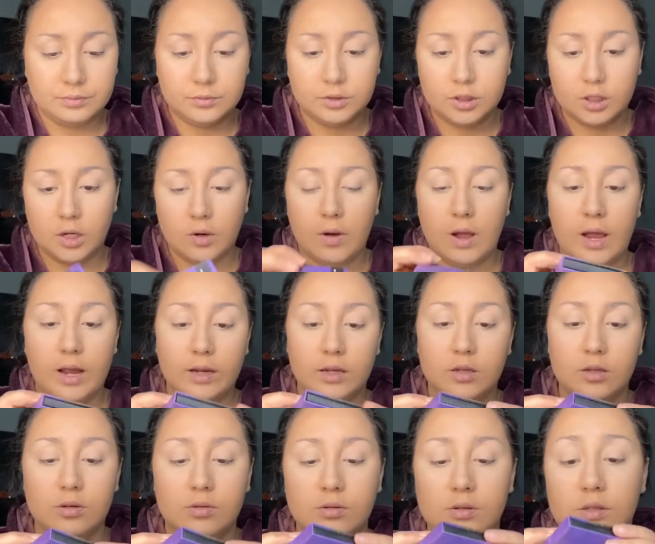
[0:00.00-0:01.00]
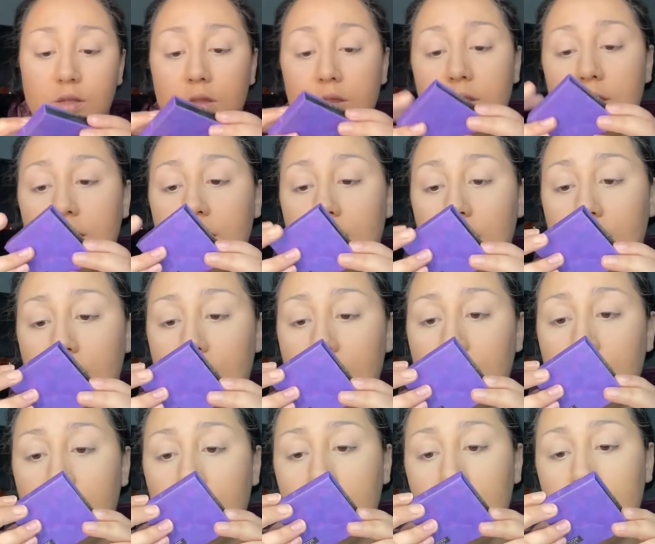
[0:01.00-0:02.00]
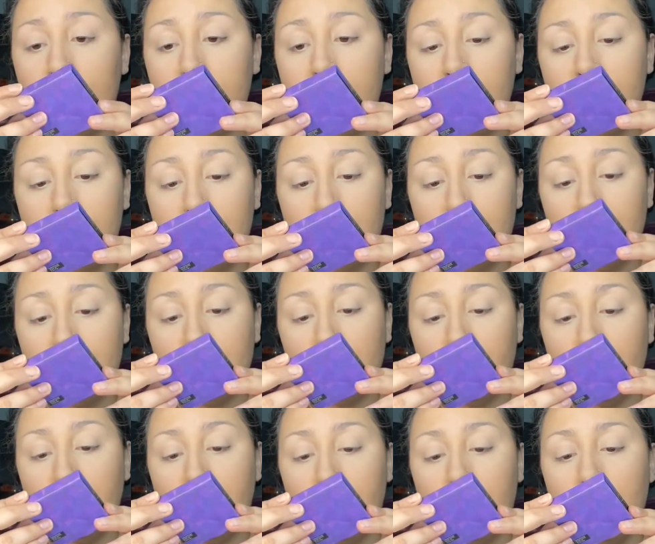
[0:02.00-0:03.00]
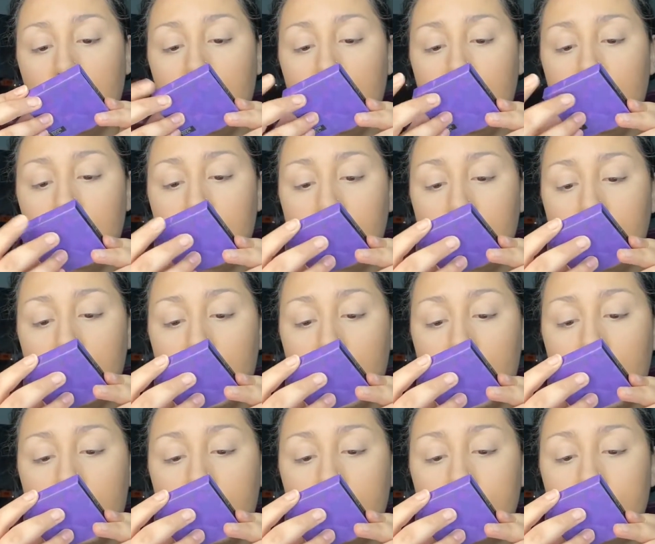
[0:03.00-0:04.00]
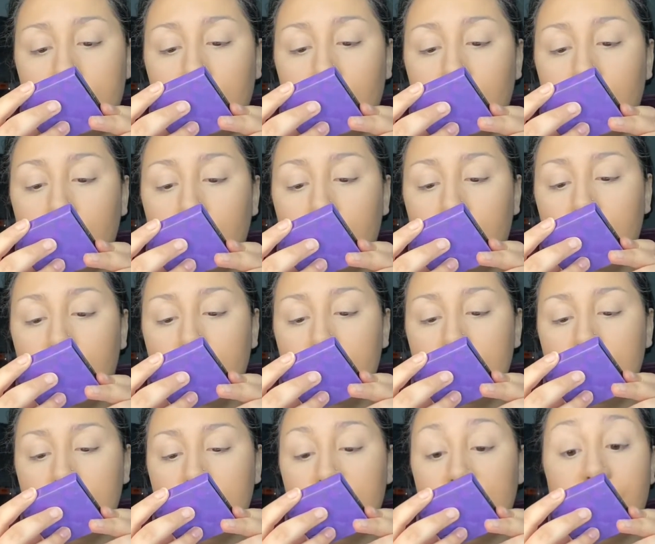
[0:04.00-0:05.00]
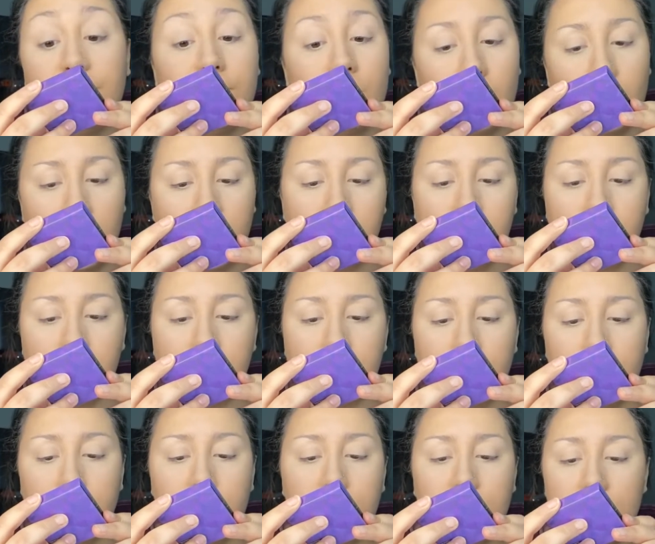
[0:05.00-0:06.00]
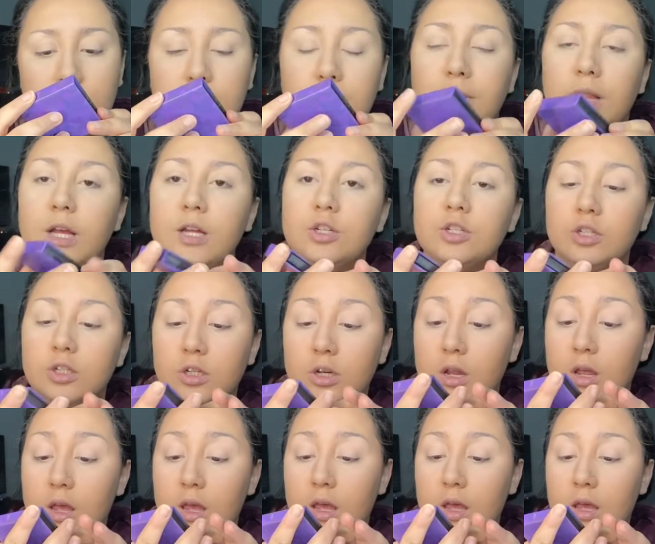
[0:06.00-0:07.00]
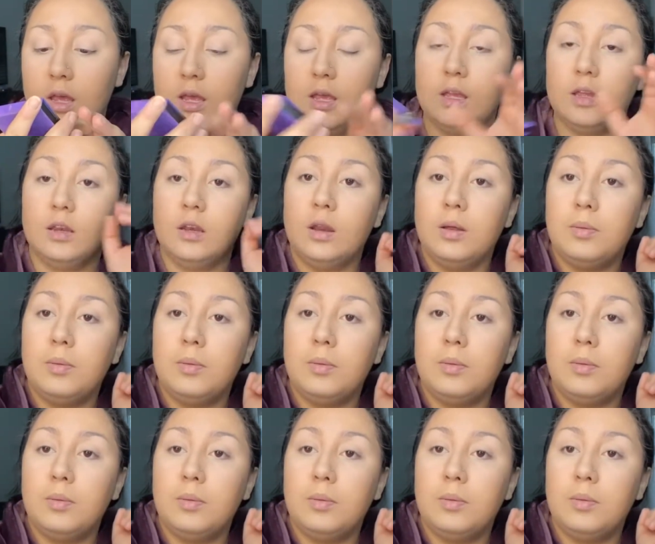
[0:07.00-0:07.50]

So I use the Sugar Contour De-Force Mini Blush in